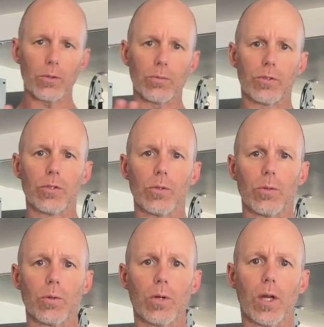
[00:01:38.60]

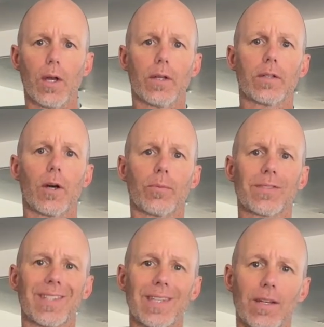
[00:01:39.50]
do to help
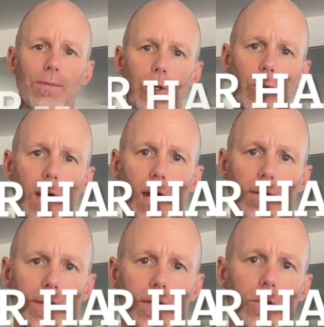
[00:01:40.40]
see if you
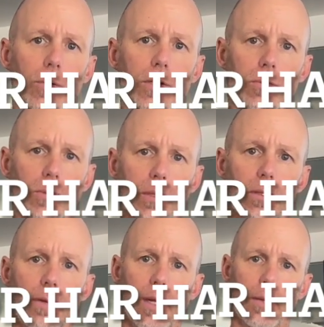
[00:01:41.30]
have increased
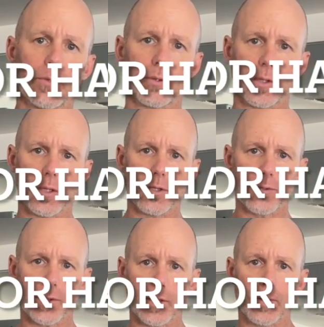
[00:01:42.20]
risk of a hamstring injury?